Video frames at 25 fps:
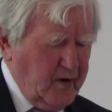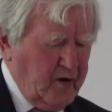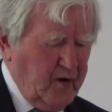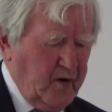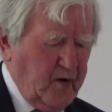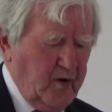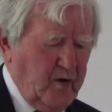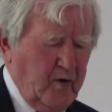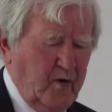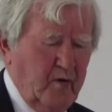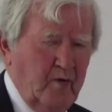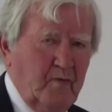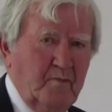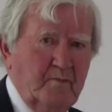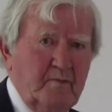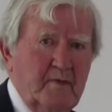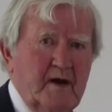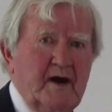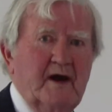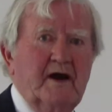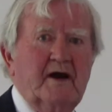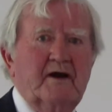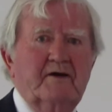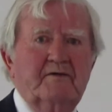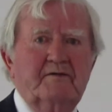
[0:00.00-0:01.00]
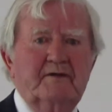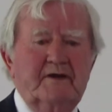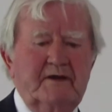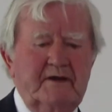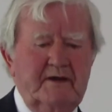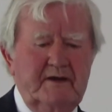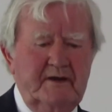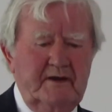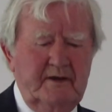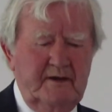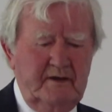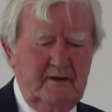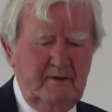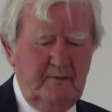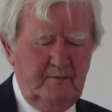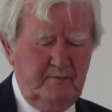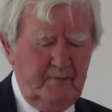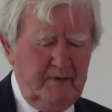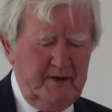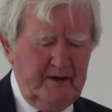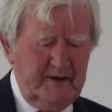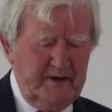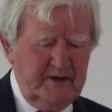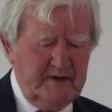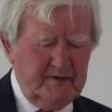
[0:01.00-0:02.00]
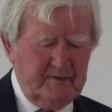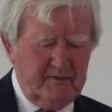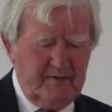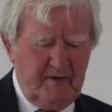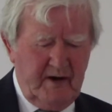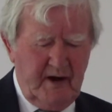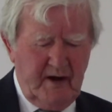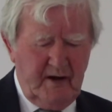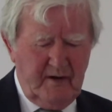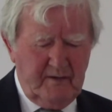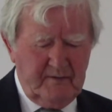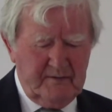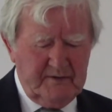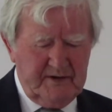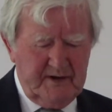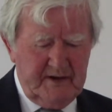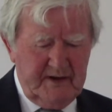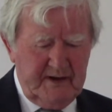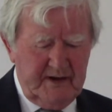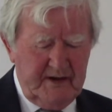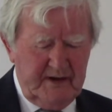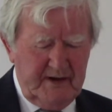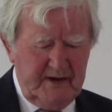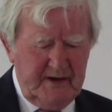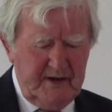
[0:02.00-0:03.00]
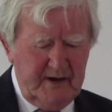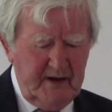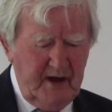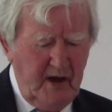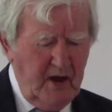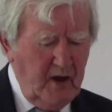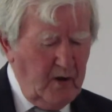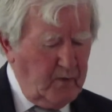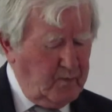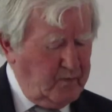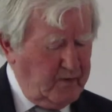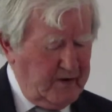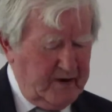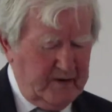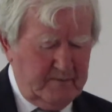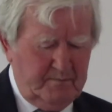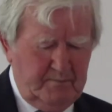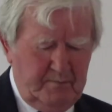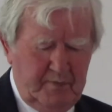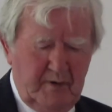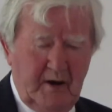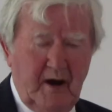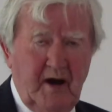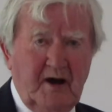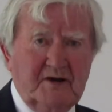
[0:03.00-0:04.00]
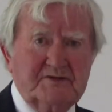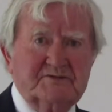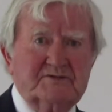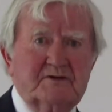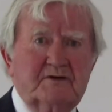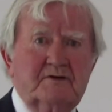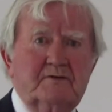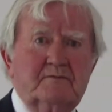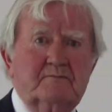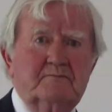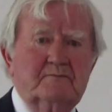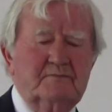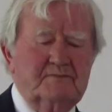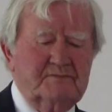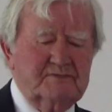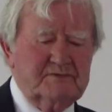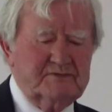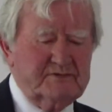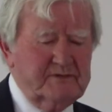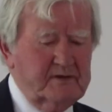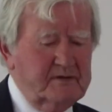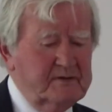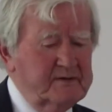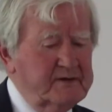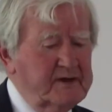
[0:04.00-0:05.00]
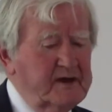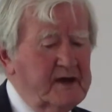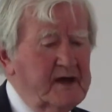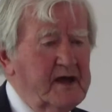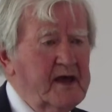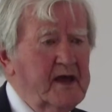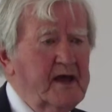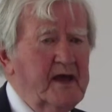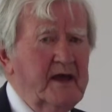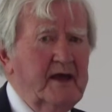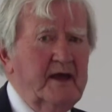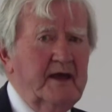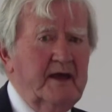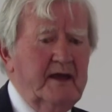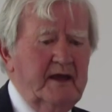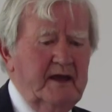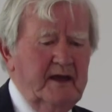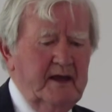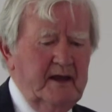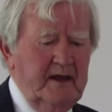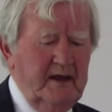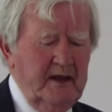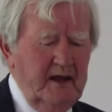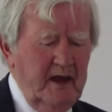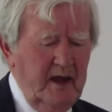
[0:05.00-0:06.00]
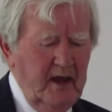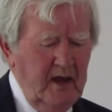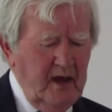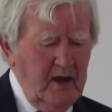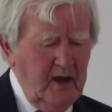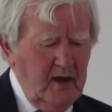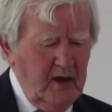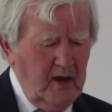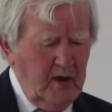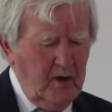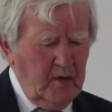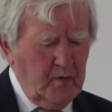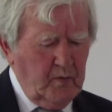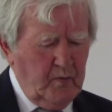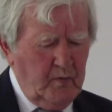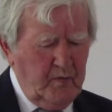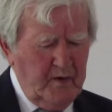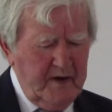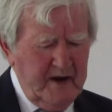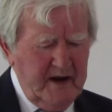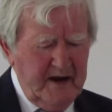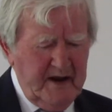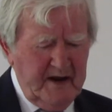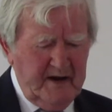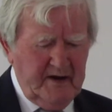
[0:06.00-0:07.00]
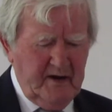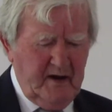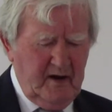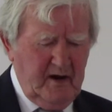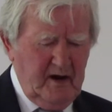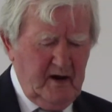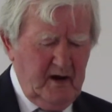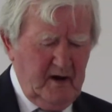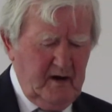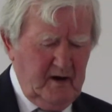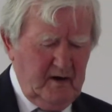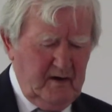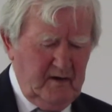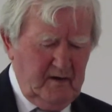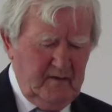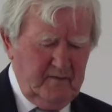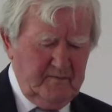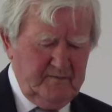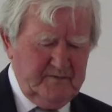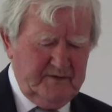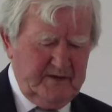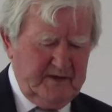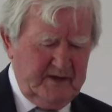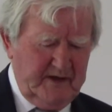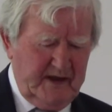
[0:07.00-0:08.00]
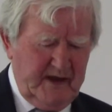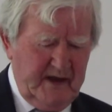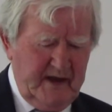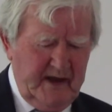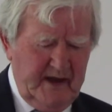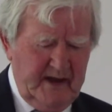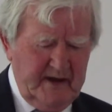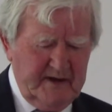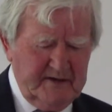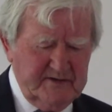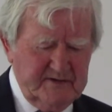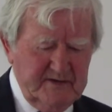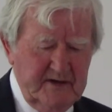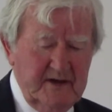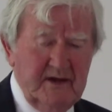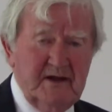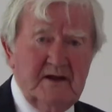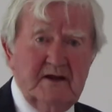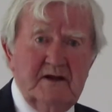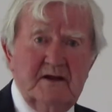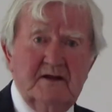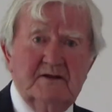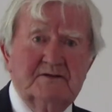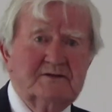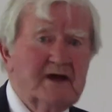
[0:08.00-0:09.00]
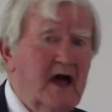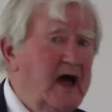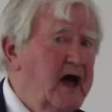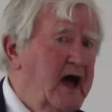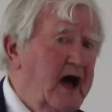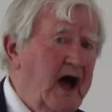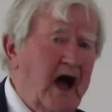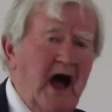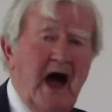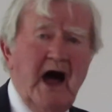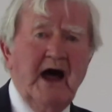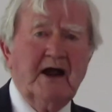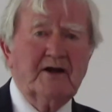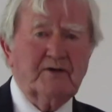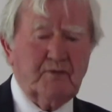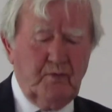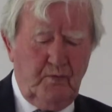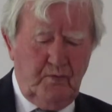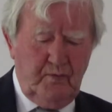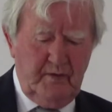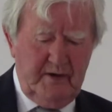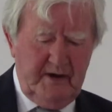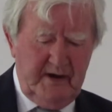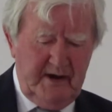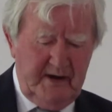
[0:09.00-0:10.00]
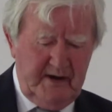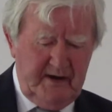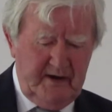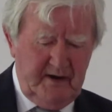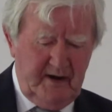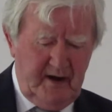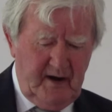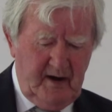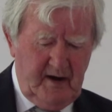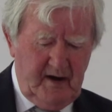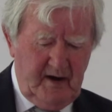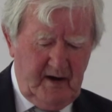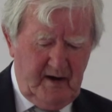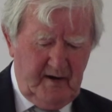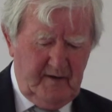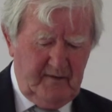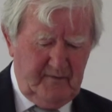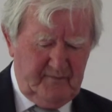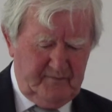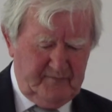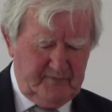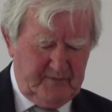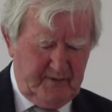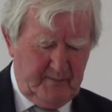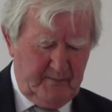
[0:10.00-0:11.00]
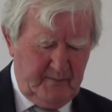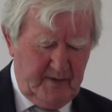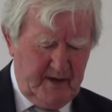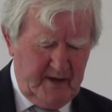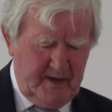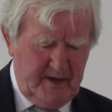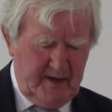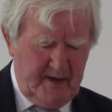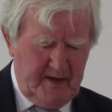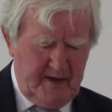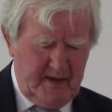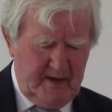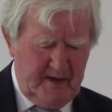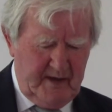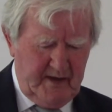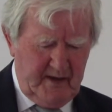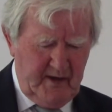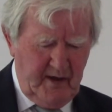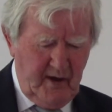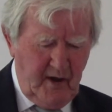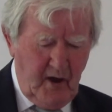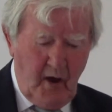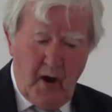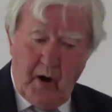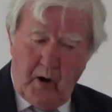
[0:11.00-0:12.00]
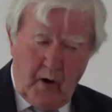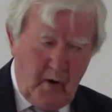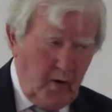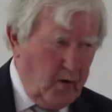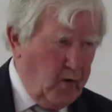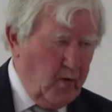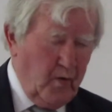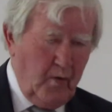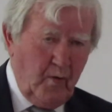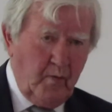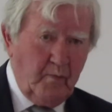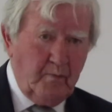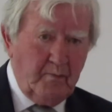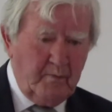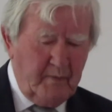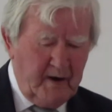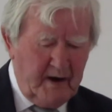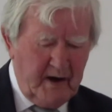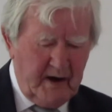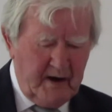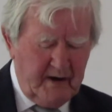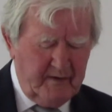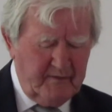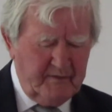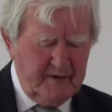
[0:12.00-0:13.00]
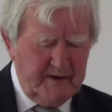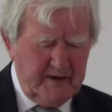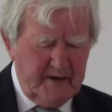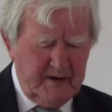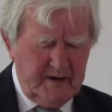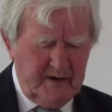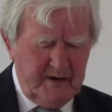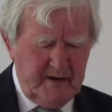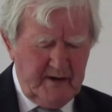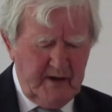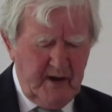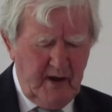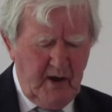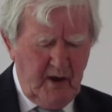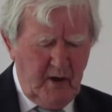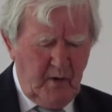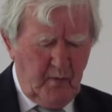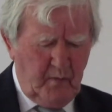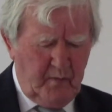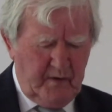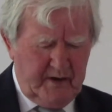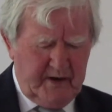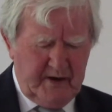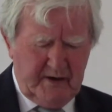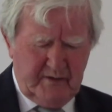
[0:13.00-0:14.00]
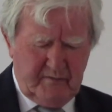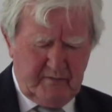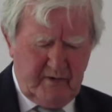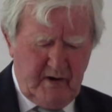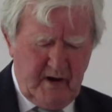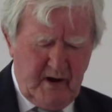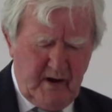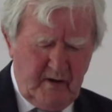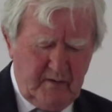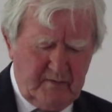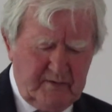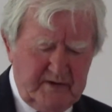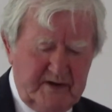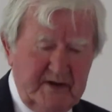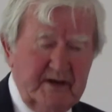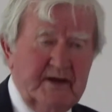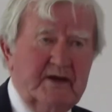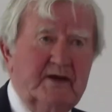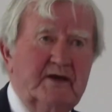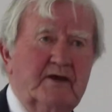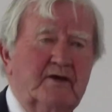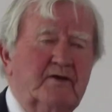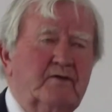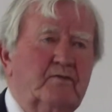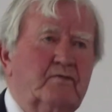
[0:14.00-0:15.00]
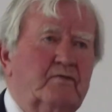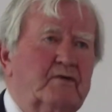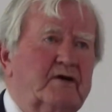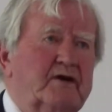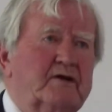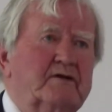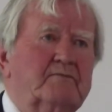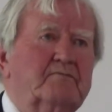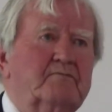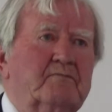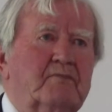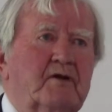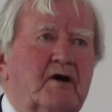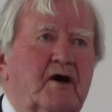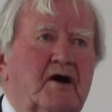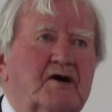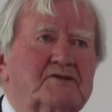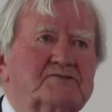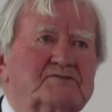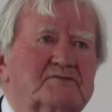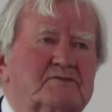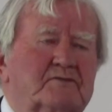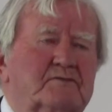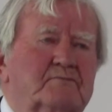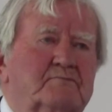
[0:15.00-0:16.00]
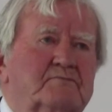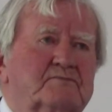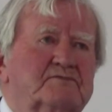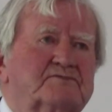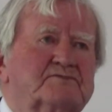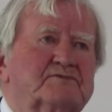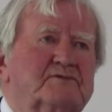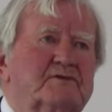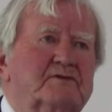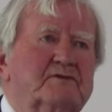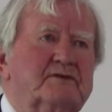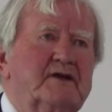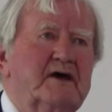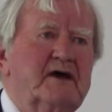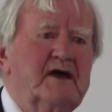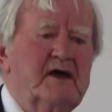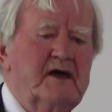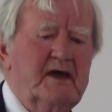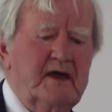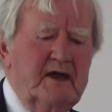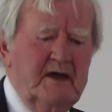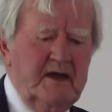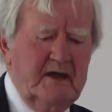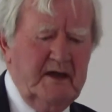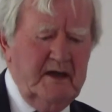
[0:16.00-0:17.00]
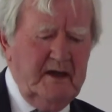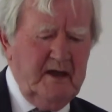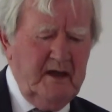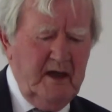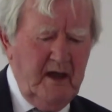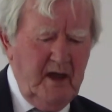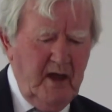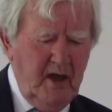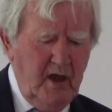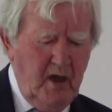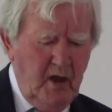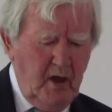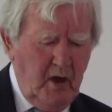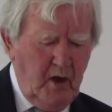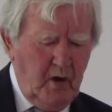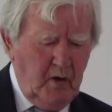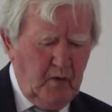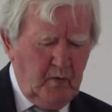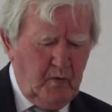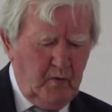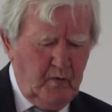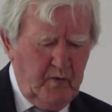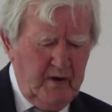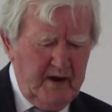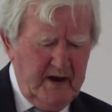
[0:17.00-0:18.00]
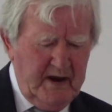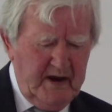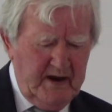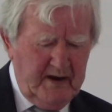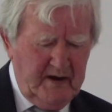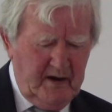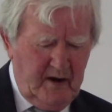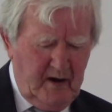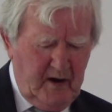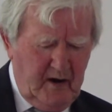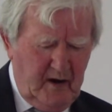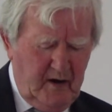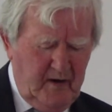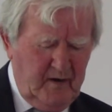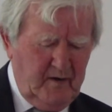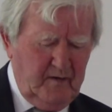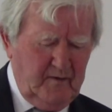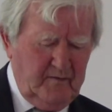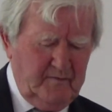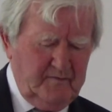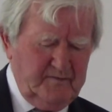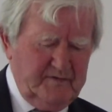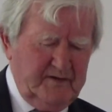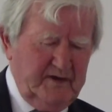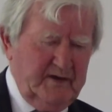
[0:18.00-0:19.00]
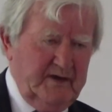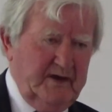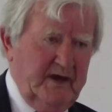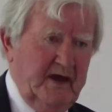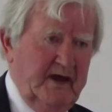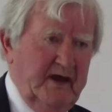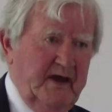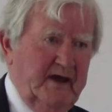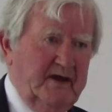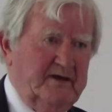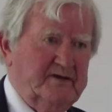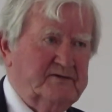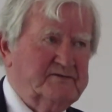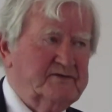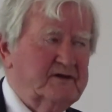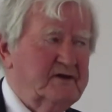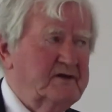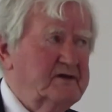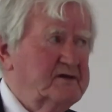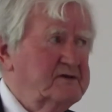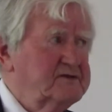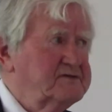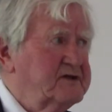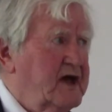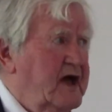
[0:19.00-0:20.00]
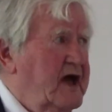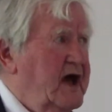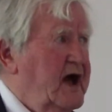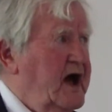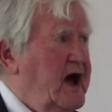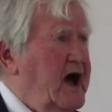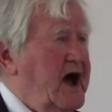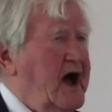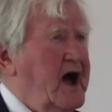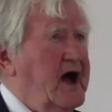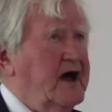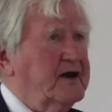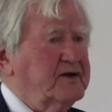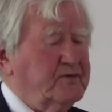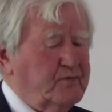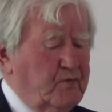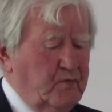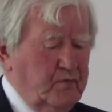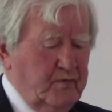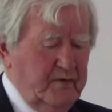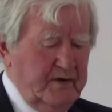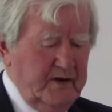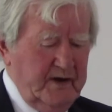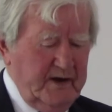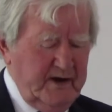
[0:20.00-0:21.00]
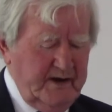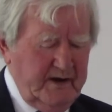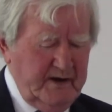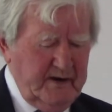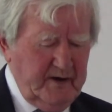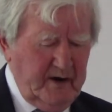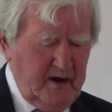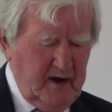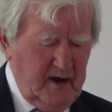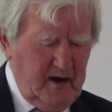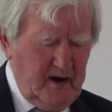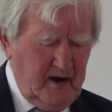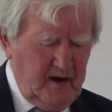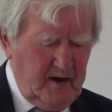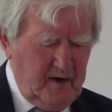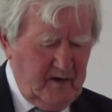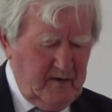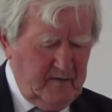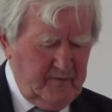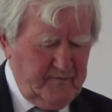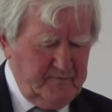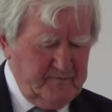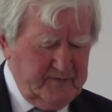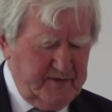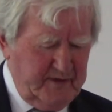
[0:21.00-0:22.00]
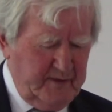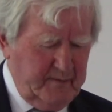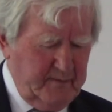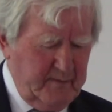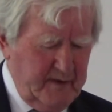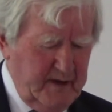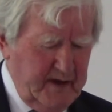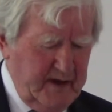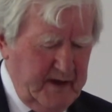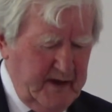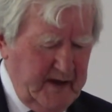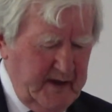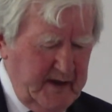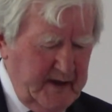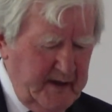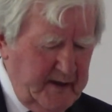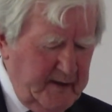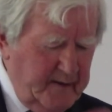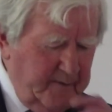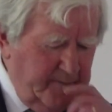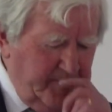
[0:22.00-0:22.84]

oh Mary, we crown thee with blossoms today. Queen of the angels and Queen of the May. O Mary, we crown thee with blossoms today. Queen of the angels and Queen of the May.